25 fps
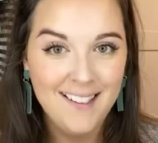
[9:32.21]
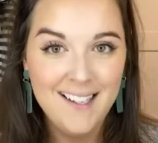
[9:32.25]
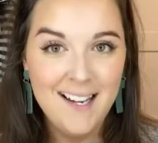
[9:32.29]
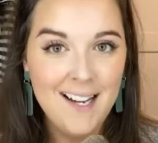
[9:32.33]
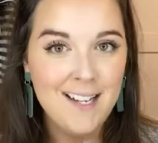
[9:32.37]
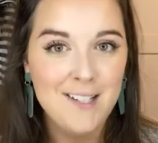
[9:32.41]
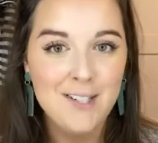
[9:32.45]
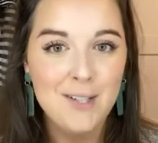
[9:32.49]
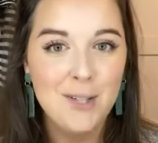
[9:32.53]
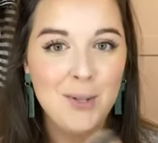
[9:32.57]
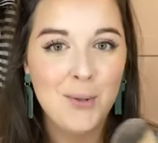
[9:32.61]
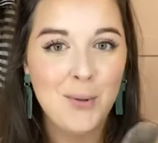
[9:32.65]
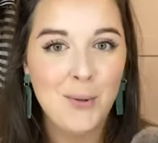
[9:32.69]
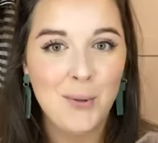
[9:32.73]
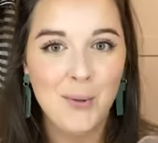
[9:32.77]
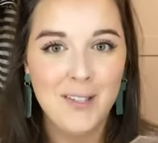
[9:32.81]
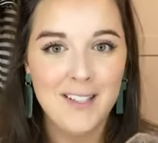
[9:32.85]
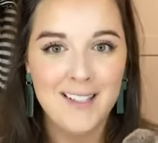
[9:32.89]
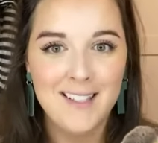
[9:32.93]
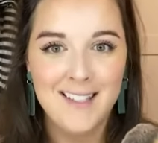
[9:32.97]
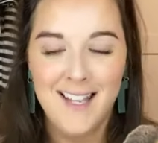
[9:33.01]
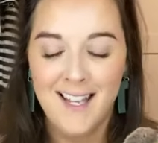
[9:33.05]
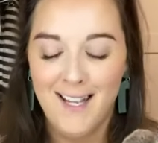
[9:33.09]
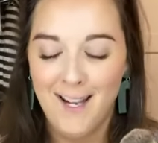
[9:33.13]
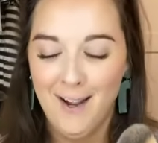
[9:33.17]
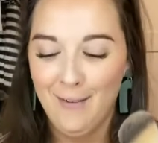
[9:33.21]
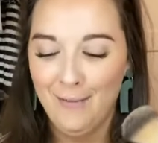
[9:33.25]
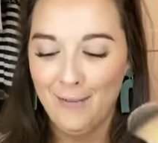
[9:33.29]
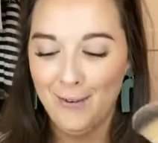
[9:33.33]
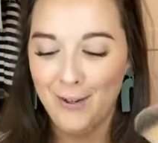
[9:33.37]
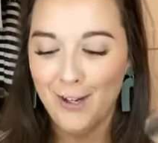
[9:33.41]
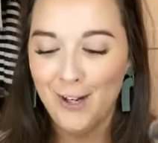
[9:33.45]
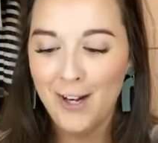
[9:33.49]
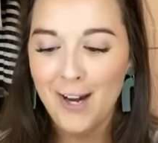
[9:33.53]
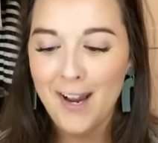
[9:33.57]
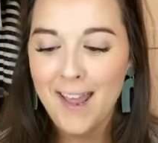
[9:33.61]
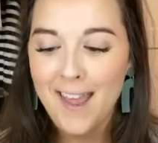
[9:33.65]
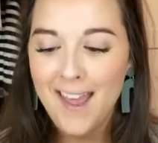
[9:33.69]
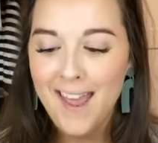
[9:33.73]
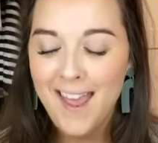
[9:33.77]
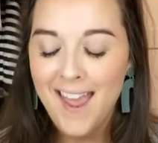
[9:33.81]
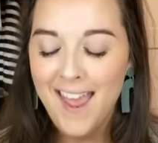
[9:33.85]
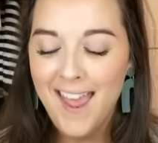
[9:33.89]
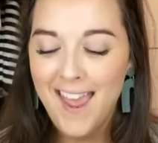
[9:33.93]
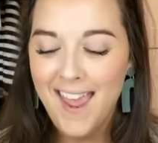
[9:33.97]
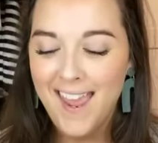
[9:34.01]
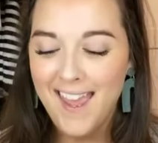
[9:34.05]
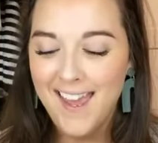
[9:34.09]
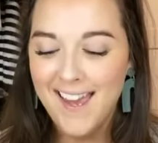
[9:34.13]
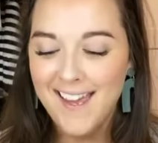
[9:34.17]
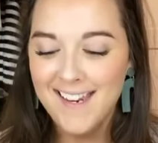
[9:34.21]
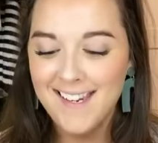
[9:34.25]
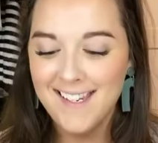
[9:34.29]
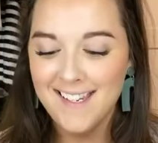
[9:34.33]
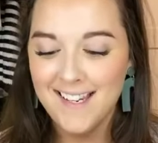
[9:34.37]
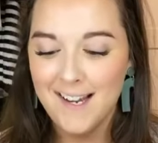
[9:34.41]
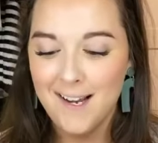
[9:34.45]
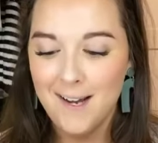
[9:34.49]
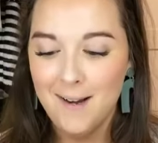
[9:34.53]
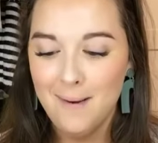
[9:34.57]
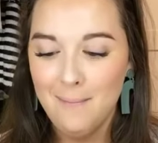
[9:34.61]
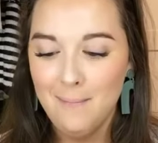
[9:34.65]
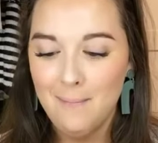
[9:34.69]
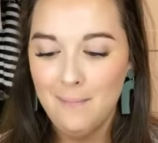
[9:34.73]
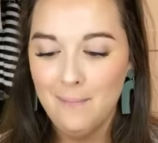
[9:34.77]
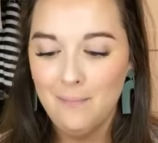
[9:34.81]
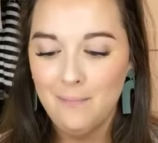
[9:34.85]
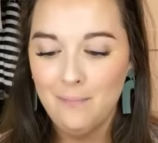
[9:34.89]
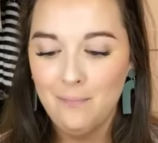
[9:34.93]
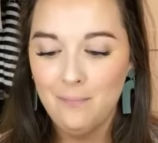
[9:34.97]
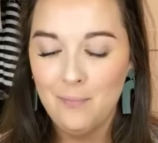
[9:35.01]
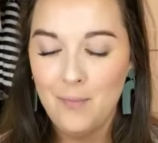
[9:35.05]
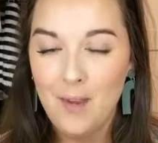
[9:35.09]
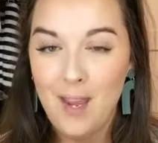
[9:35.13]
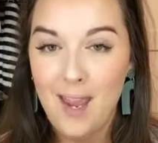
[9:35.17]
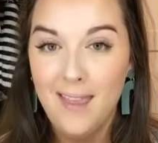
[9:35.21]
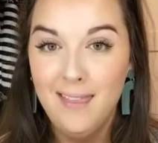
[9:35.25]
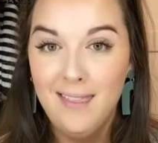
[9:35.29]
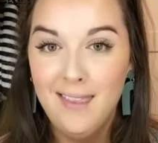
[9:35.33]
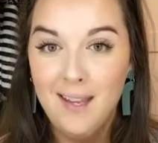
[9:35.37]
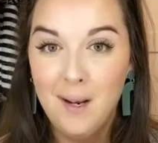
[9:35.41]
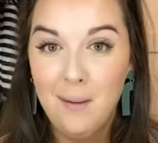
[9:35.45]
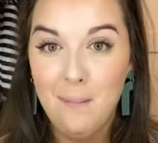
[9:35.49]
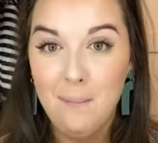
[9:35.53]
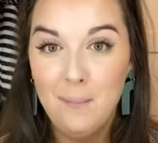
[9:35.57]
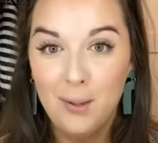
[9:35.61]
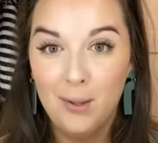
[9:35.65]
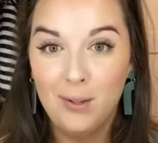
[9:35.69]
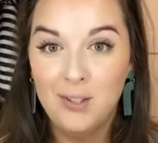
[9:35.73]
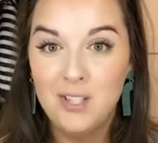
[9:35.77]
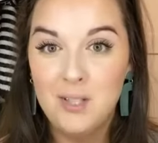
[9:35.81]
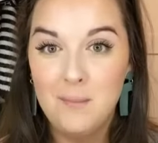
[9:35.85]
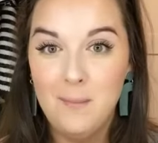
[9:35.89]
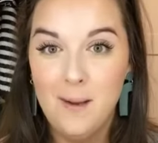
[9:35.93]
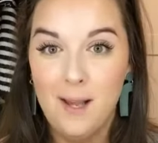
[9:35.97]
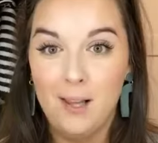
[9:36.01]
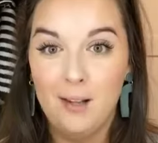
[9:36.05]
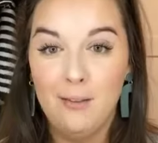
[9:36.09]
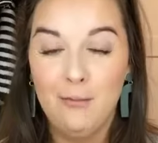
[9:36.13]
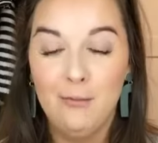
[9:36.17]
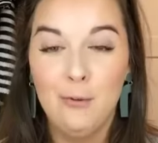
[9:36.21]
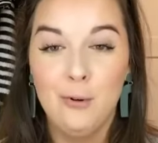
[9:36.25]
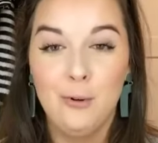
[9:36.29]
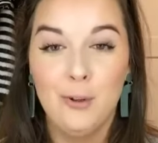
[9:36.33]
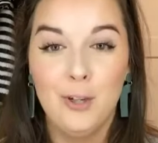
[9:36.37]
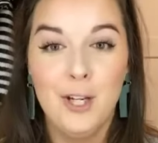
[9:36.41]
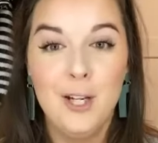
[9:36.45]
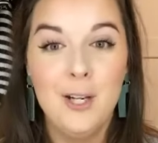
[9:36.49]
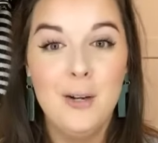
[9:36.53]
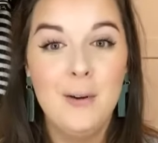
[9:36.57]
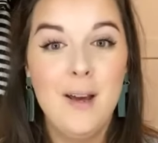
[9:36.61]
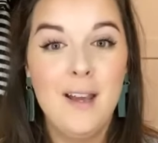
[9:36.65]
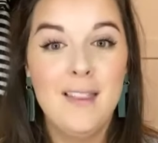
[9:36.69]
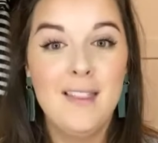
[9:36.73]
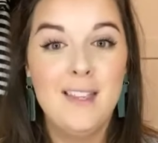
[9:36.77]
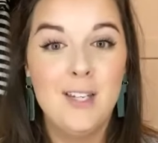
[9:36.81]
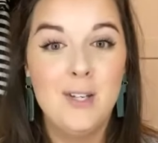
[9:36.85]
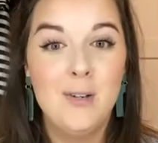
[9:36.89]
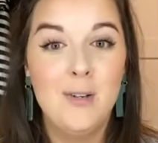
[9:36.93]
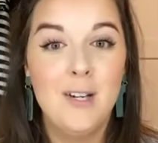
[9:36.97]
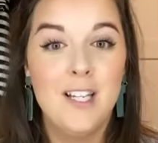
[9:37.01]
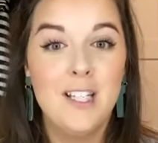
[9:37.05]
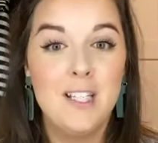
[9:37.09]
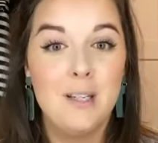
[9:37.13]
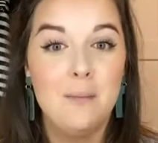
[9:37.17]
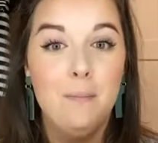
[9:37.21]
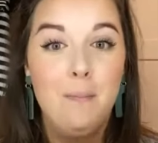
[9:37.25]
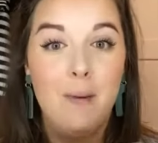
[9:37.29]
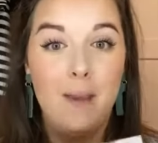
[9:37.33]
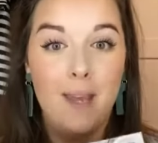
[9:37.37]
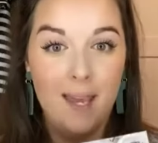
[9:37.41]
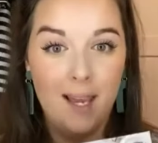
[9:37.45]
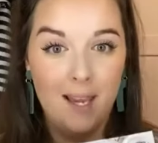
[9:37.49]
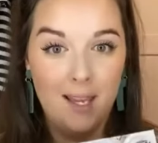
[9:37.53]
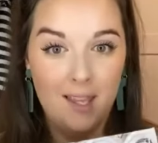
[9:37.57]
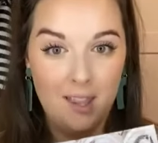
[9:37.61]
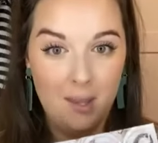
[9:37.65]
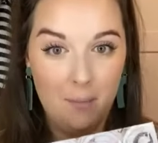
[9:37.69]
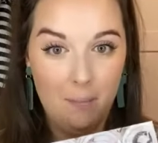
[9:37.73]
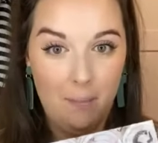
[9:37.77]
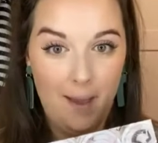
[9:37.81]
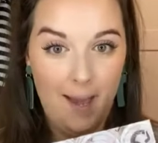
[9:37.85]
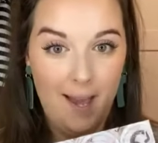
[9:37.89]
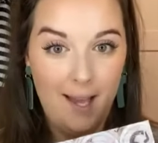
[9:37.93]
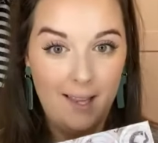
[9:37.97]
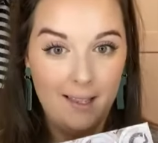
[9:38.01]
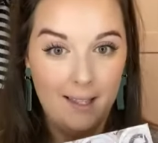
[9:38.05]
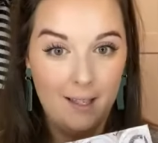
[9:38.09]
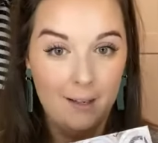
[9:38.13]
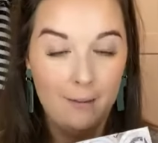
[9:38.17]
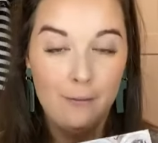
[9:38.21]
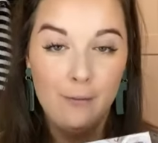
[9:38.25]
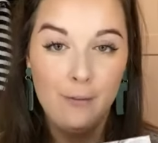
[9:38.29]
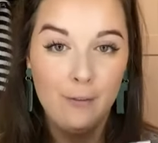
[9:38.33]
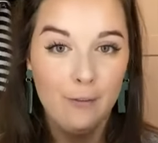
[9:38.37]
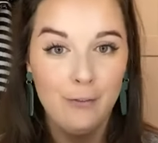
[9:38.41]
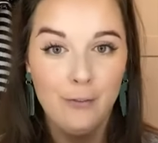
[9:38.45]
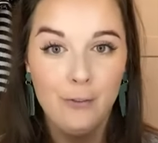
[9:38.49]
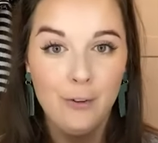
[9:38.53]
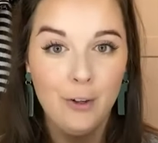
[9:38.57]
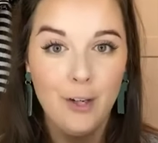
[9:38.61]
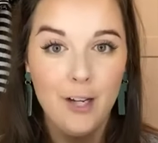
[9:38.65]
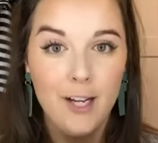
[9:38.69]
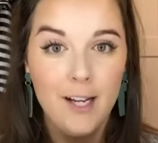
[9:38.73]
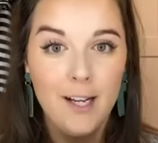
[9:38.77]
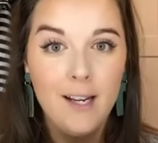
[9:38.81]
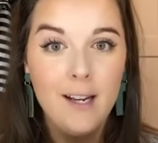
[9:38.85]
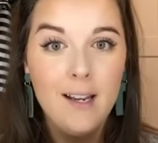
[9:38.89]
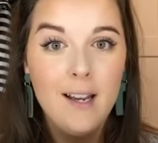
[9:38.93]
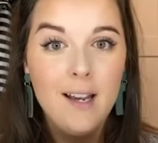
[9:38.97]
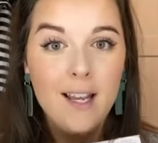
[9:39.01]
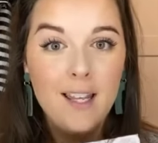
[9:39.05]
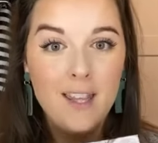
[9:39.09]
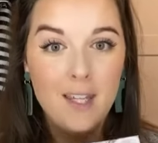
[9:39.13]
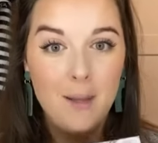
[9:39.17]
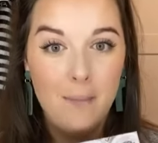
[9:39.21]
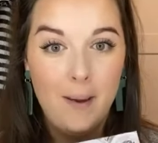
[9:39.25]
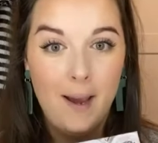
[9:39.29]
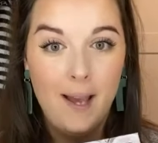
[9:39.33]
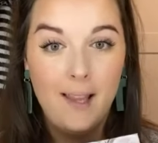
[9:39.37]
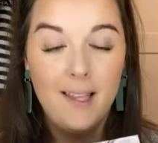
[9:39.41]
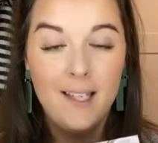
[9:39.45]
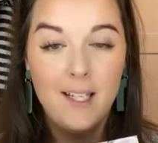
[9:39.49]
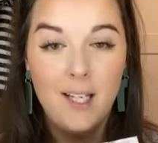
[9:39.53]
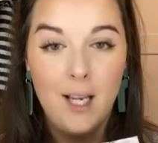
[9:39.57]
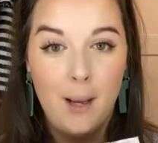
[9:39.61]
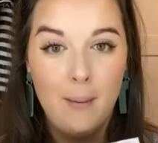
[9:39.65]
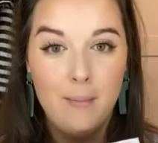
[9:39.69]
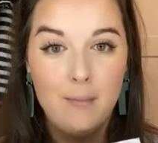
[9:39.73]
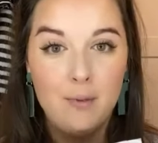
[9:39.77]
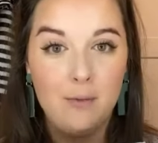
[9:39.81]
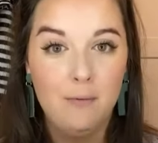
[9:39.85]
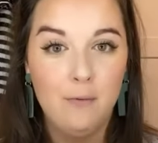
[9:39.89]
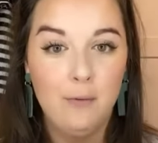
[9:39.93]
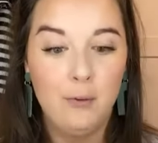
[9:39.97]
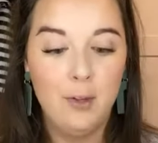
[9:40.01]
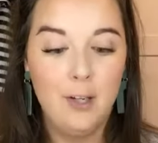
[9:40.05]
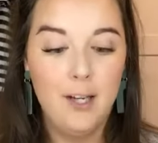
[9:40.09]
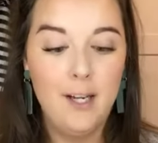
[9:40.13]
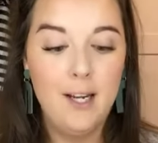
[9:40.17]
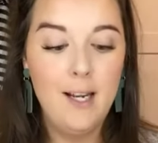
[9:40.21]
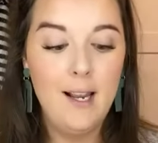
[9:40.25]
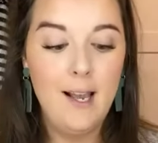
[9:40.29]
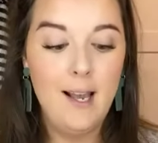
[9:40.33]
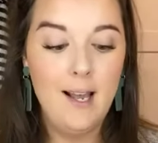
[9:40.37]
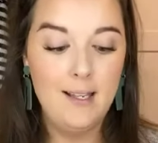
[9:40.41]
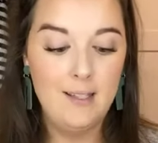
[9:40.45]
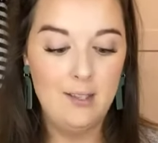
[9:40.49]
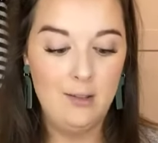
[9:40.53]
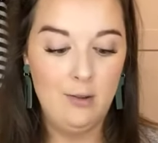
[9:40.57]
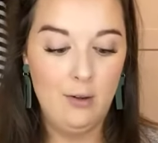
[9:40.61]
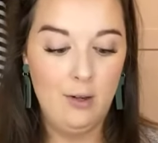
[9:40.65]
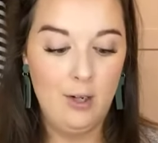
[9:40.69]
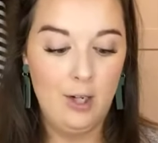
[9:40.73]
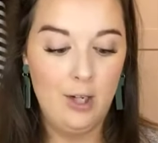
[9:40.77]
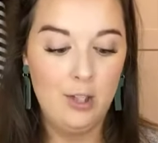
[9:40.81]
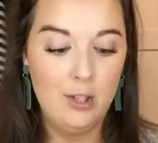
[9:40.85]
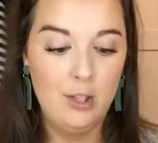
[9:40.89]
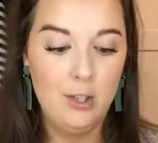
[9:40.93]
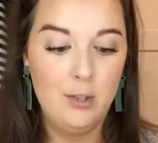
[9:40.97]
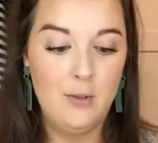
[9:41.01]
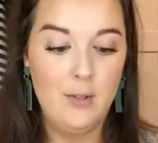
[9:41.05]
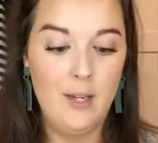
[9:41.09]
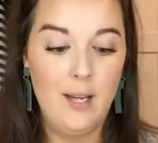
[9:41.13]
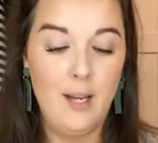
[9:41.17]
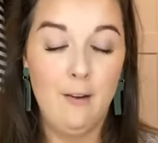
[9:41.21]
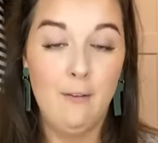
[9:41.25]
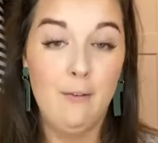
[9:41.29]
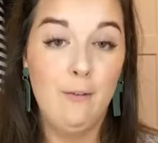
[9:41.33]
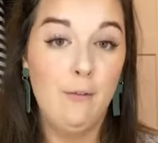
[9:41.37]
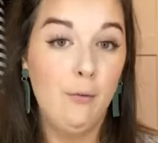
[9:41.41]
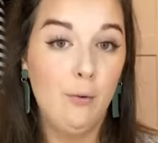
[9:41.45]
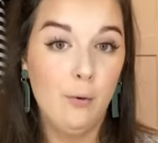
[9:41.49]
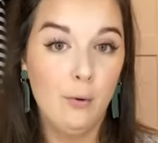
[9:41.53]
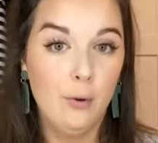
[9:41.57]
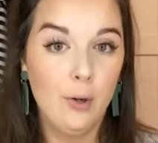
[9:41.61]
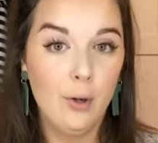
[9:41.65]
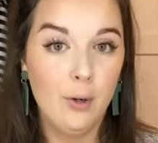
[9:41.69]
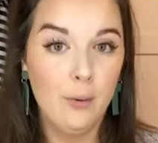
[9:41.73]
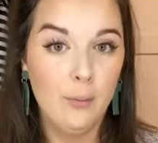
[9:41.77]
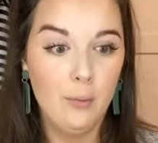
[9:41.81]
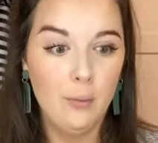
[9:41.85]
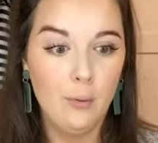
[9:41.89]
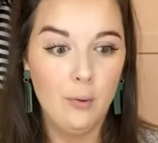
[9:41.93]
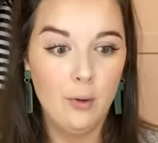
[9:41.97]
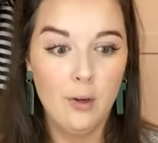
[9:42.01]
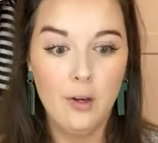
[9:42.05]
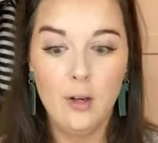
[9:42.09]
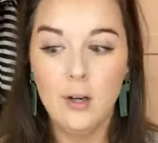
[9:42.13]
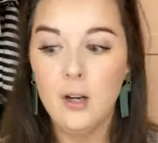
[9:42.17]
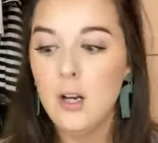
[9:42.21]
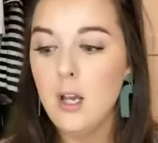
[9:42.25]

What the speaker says: It's the coolest thing ever. And then it builds the palette for you, and then you get to pick the palette for free. The palette comes free as long as you get 4 or more.